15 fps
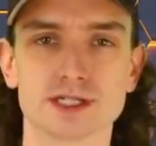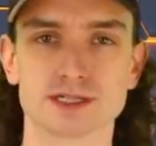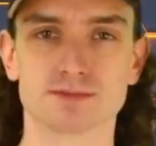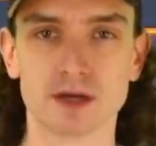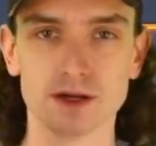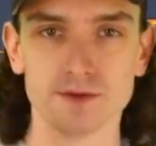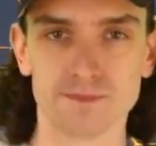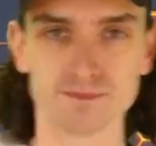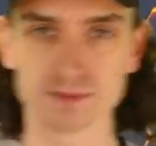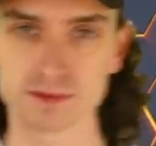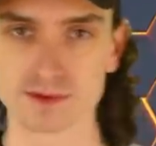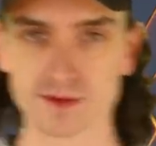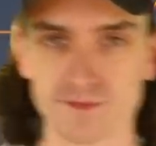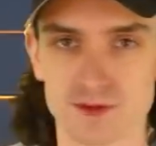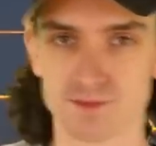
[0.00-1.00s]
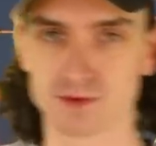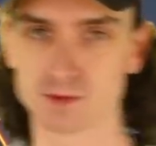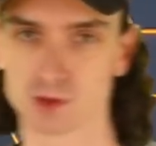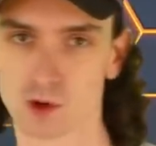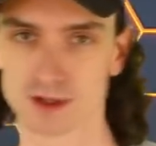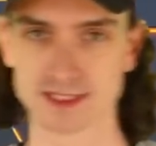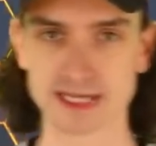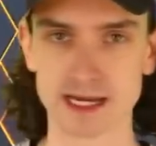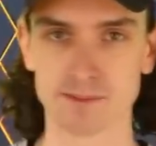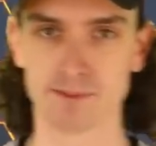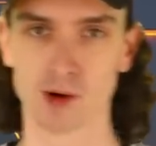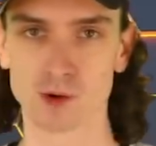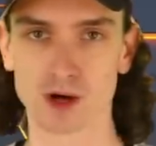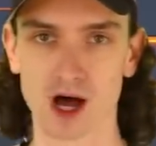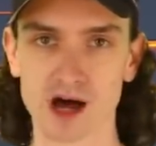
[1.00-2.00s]
this corset
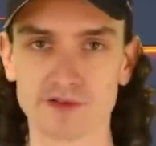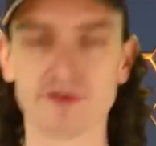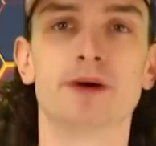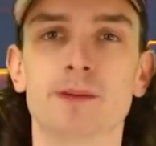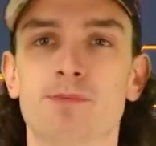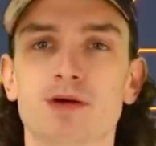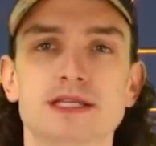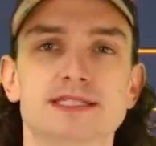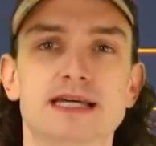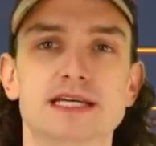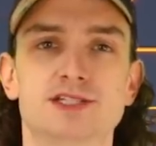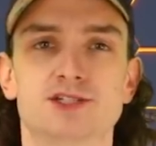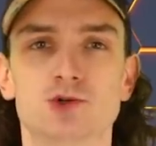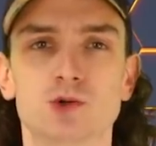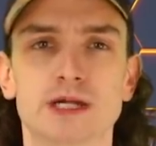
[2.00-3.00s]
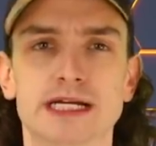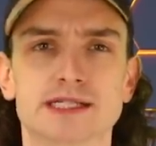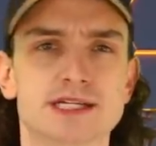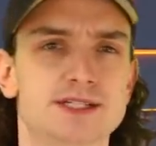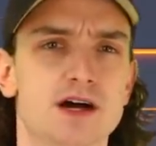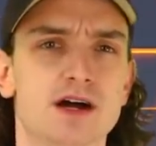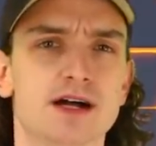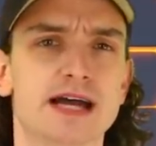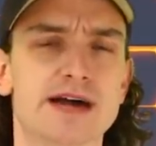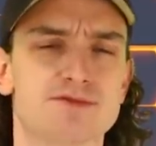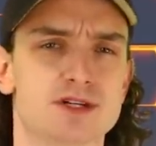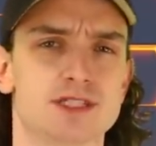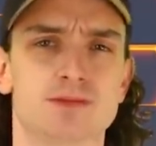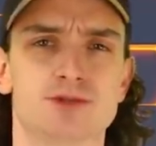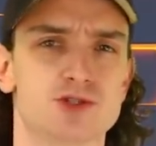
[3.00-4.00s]
poke off. But a princess dueling in the dark
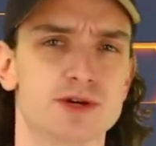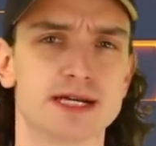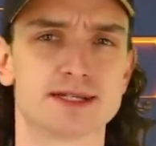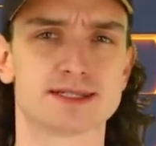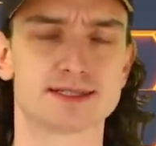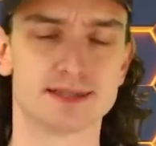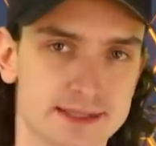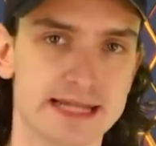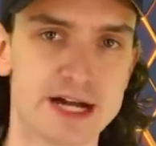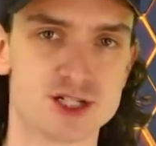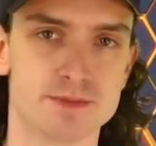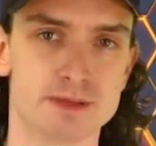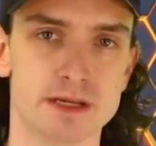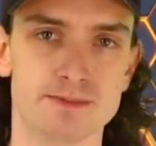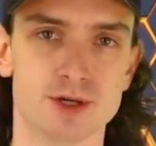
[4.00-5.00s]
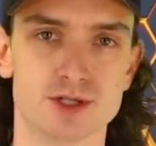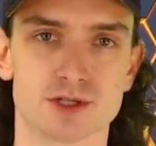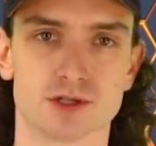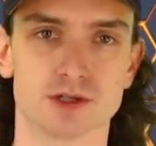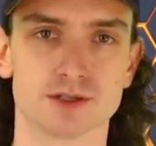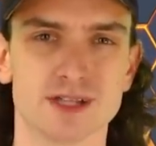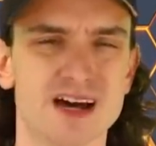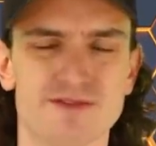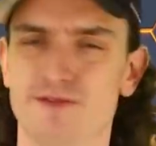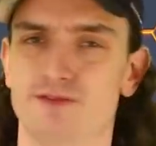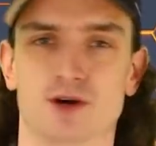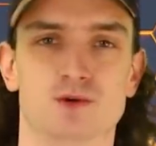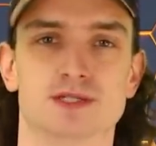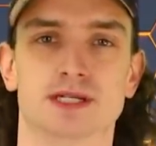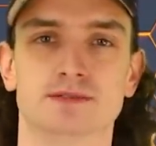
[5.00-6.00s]
after some drinks, that should be a musical, not
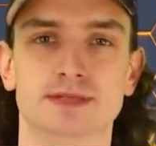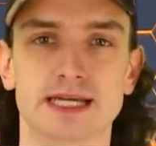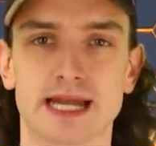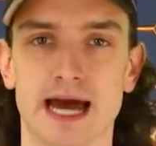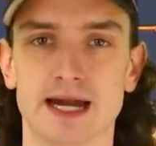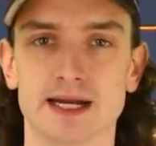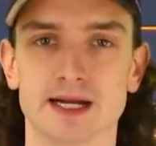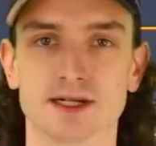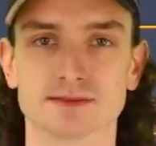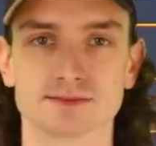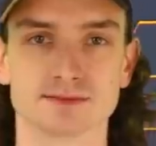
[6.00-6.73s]
Frozen. Get out of here.